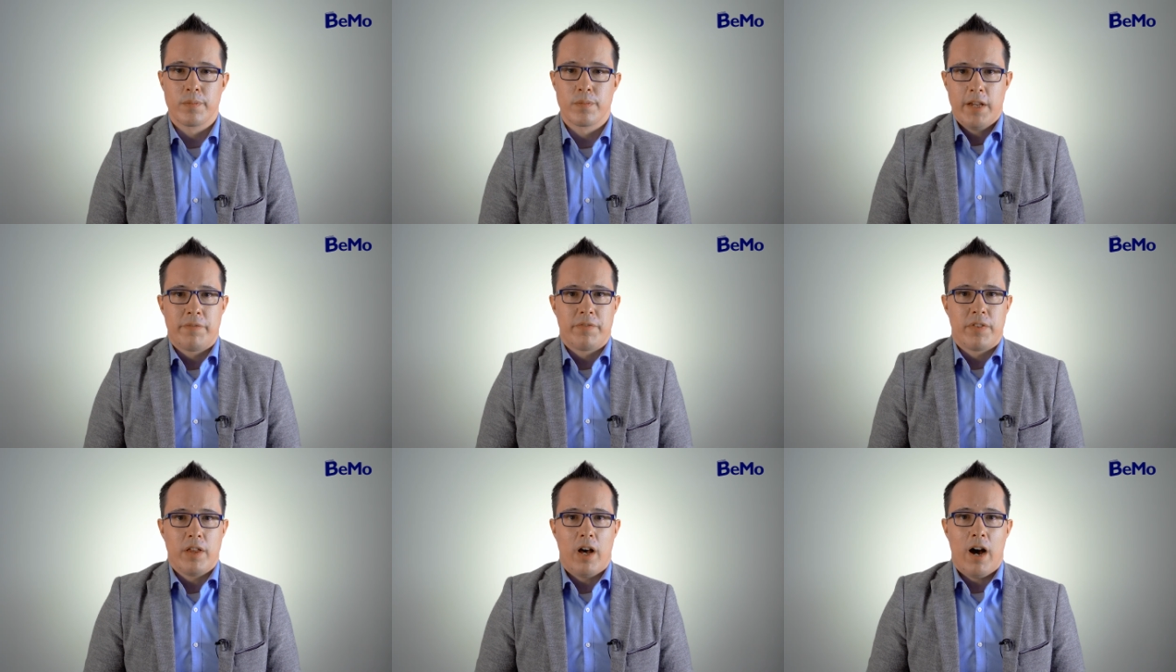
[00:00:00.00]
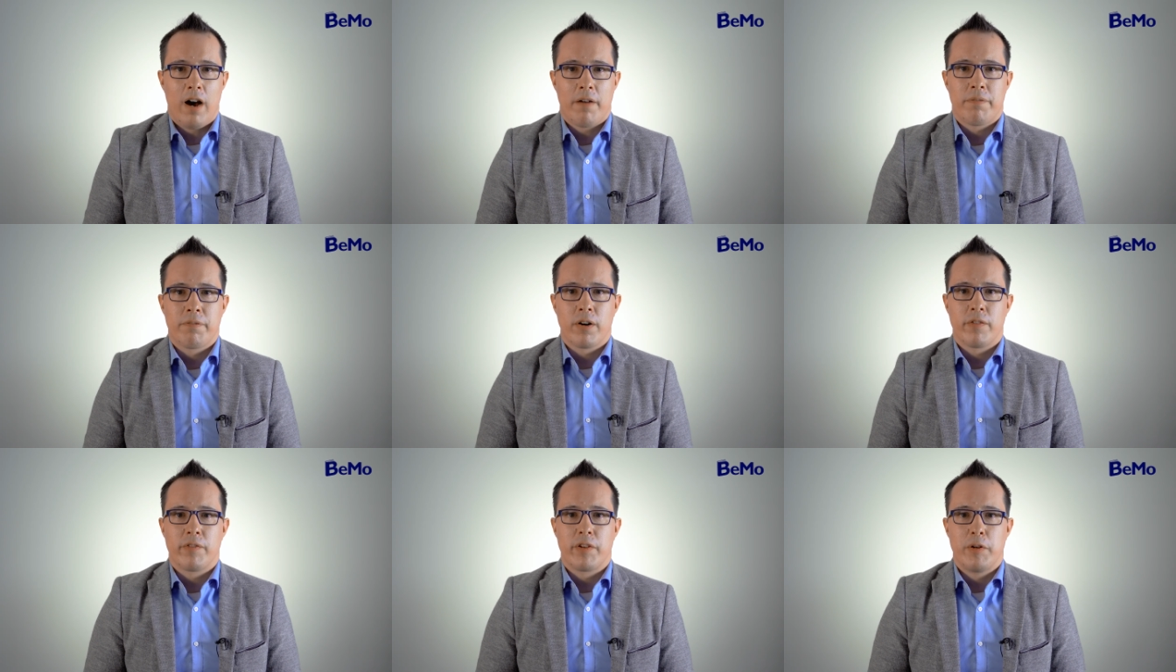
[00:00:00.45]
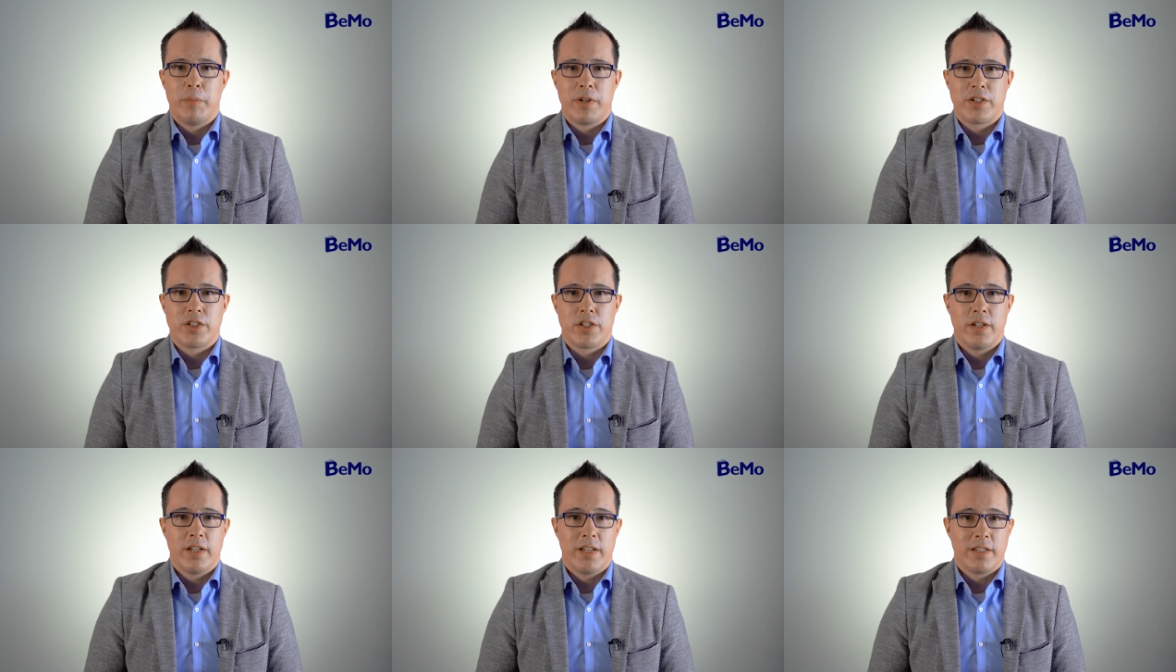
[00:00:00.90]
If the offer of
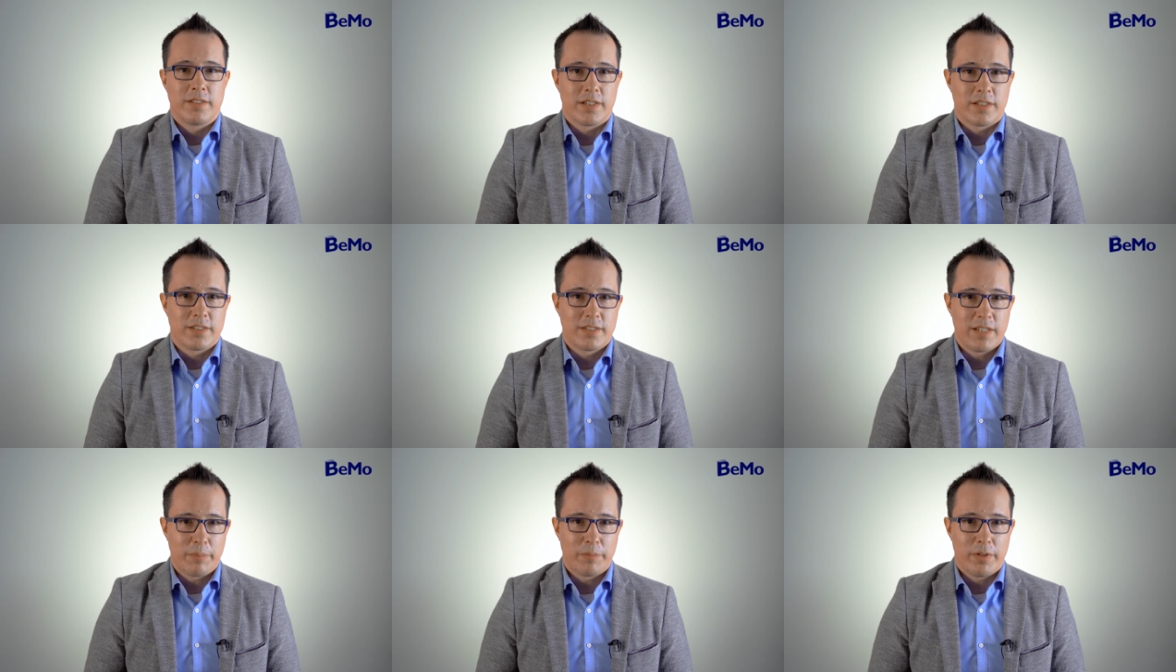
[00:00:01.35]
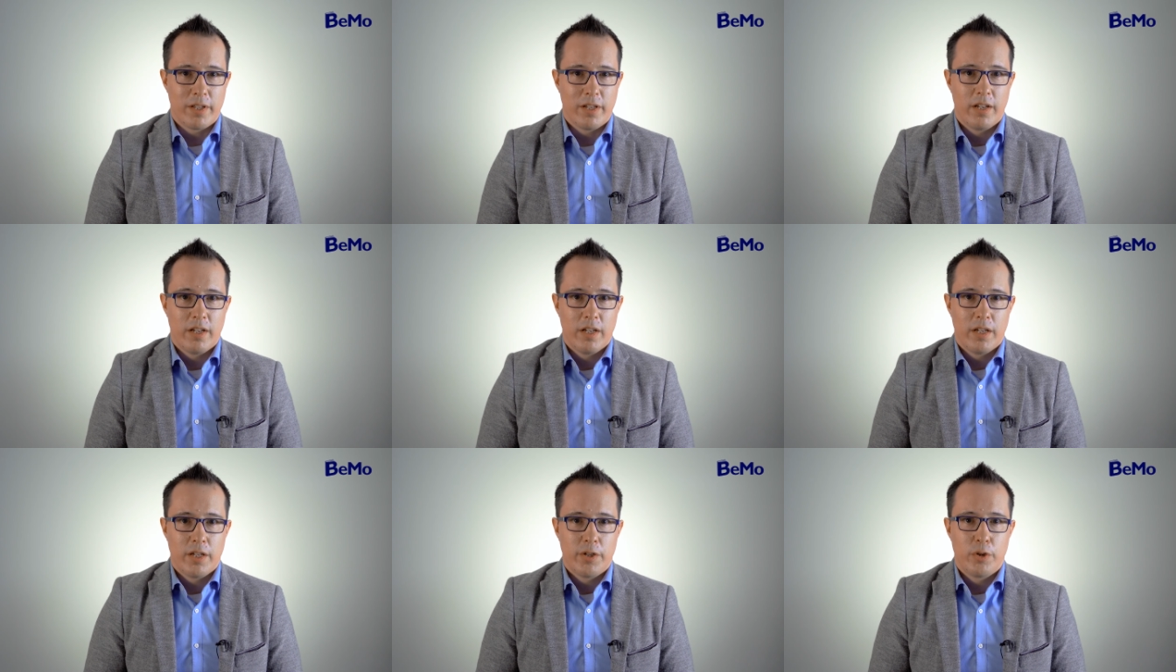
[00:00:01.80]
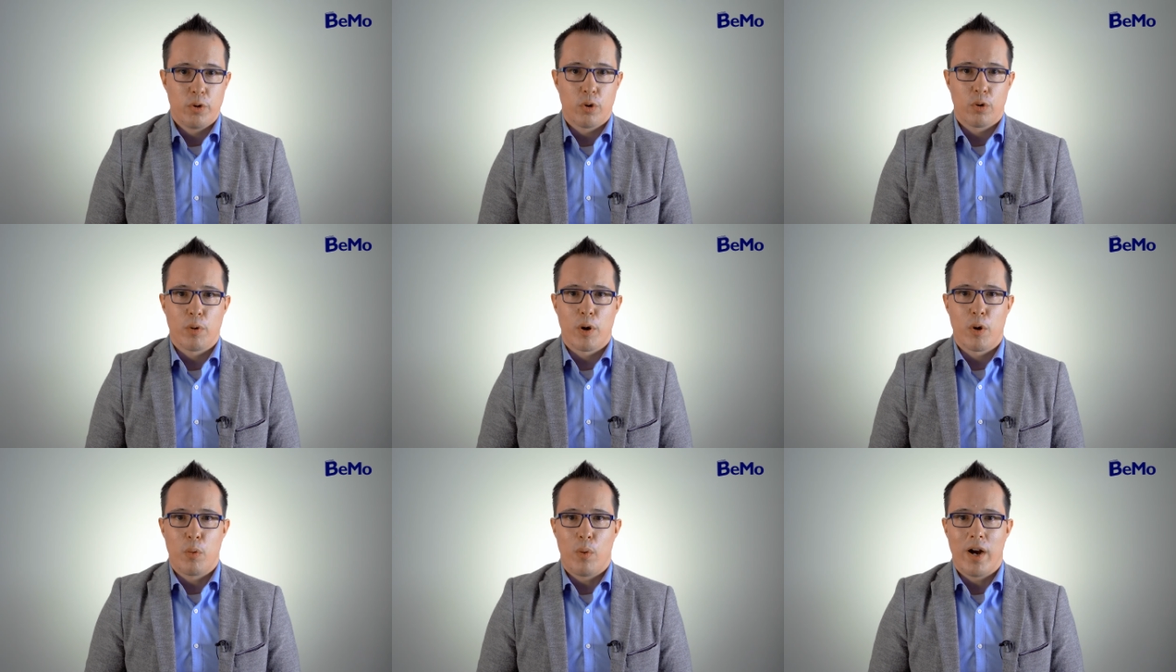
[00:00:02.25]
admission is accepted,
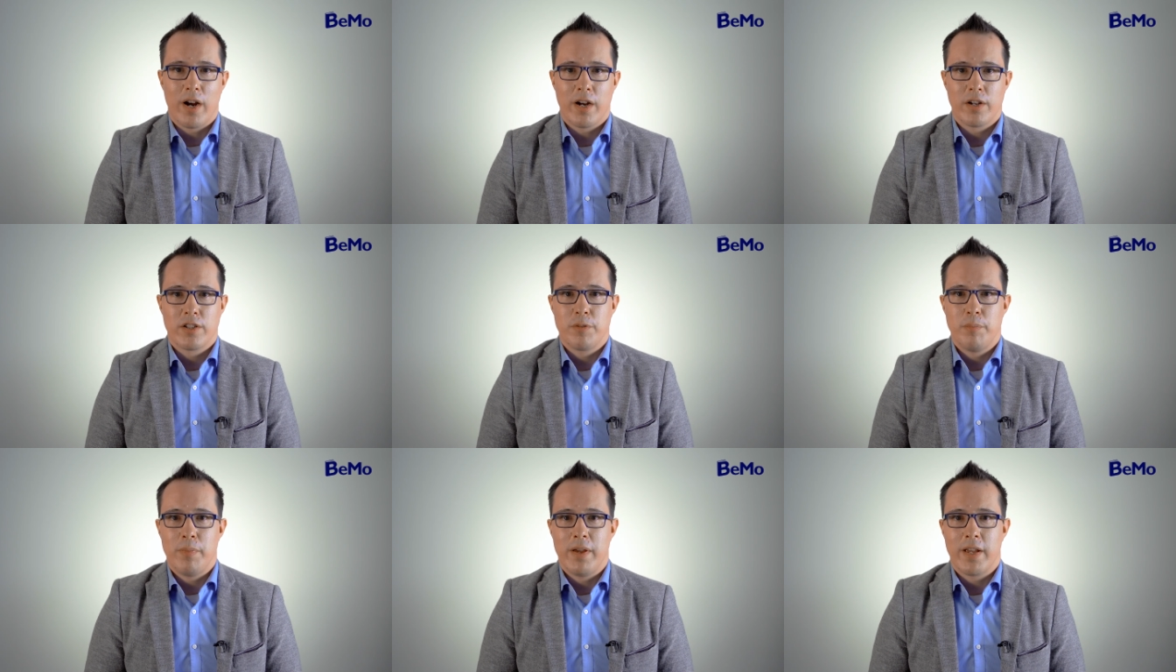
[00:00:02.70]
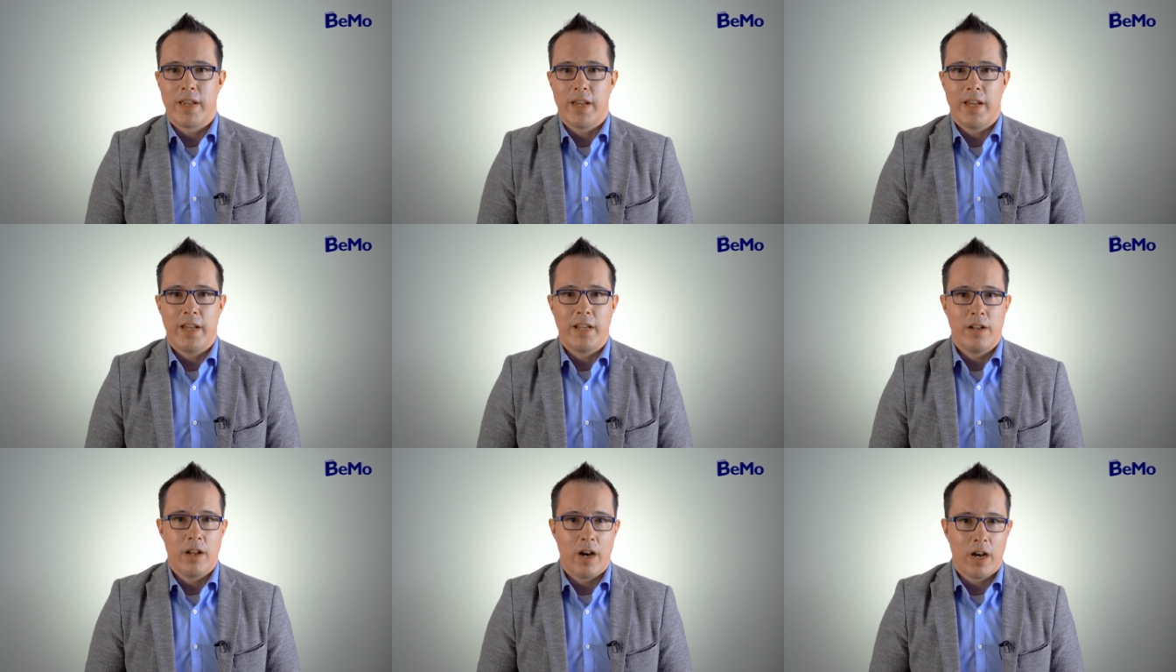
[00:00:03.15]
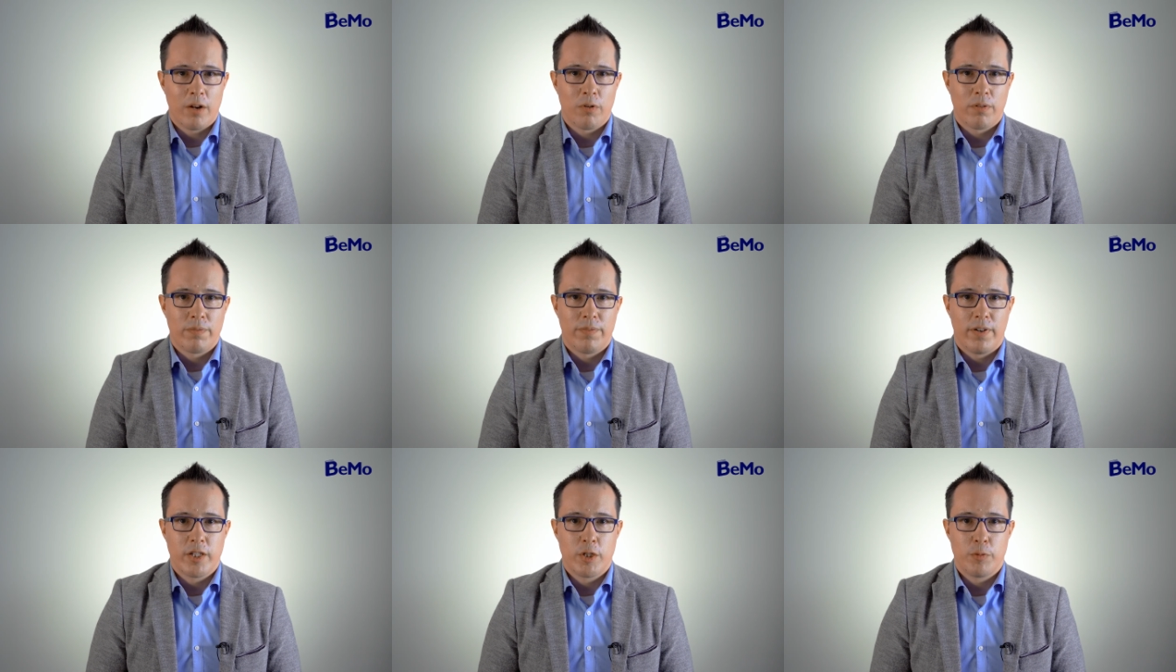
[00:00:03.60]
you're required to make a
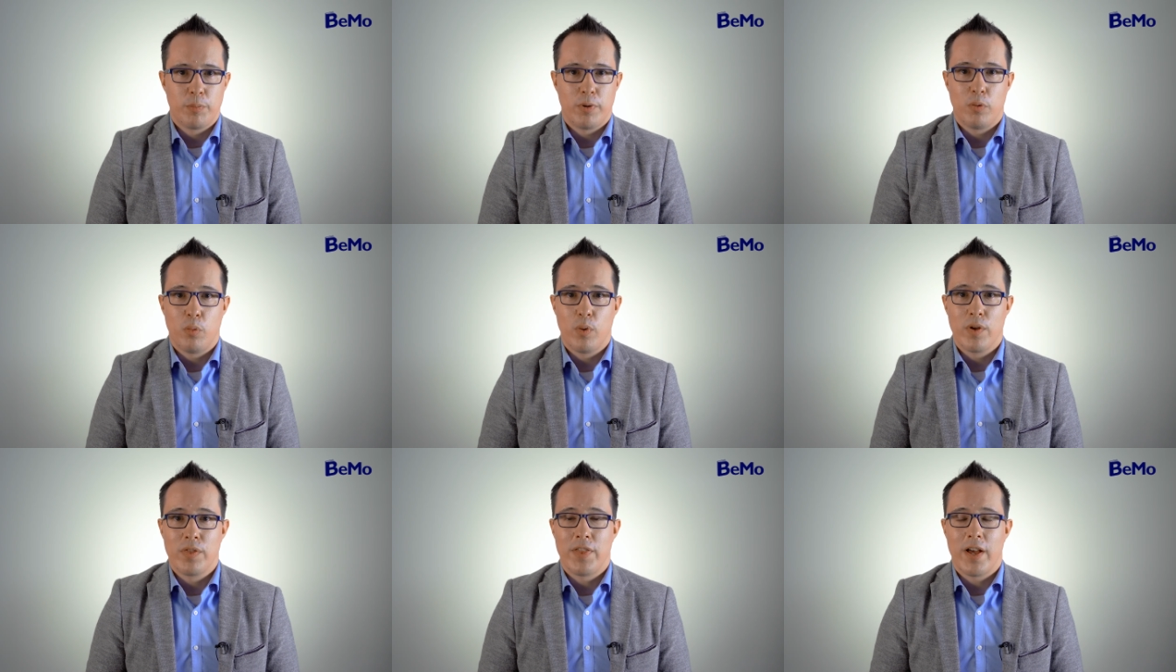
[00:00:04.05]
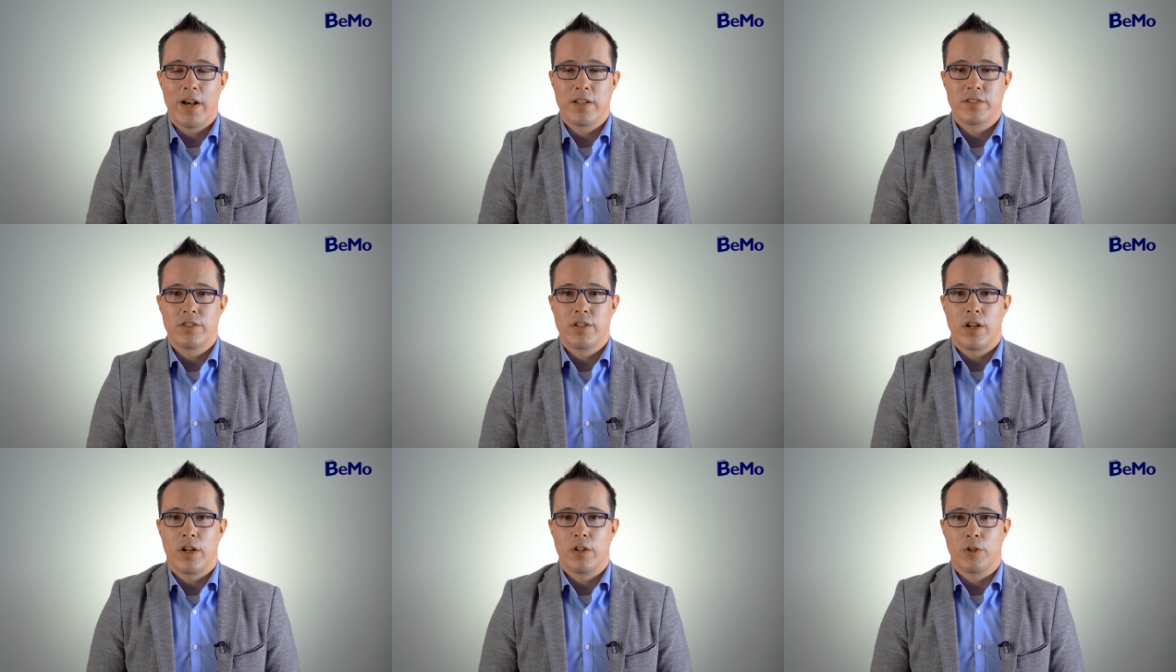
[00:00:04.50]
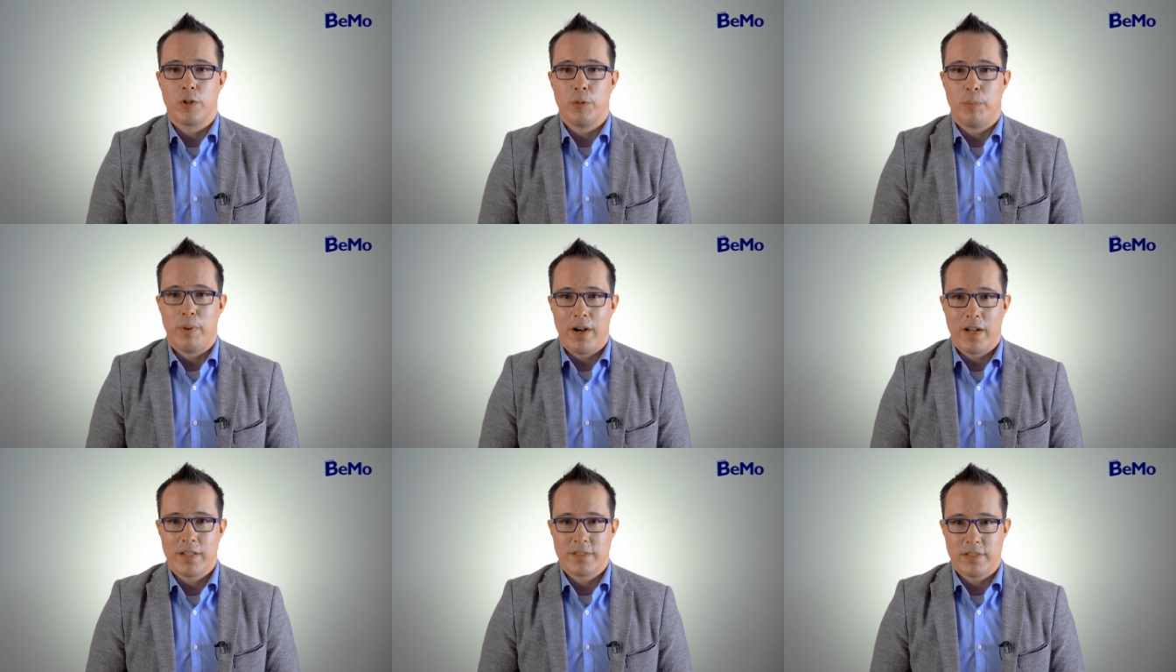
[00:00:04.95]
non-refundable one thousand dollar
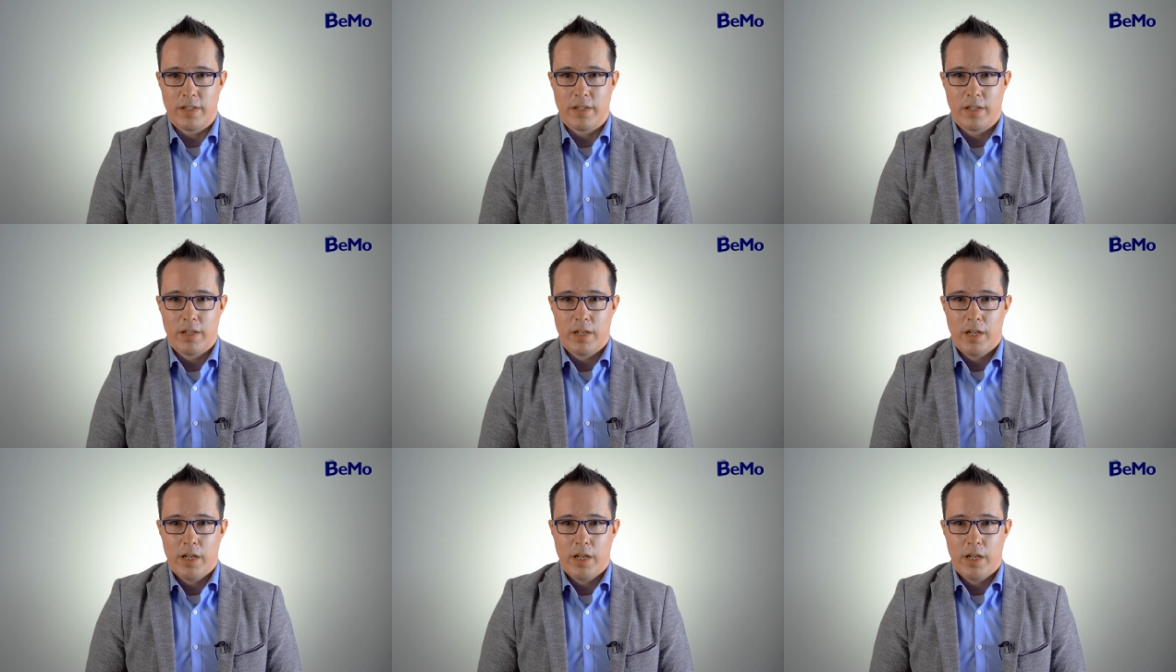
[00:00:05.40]
deposit,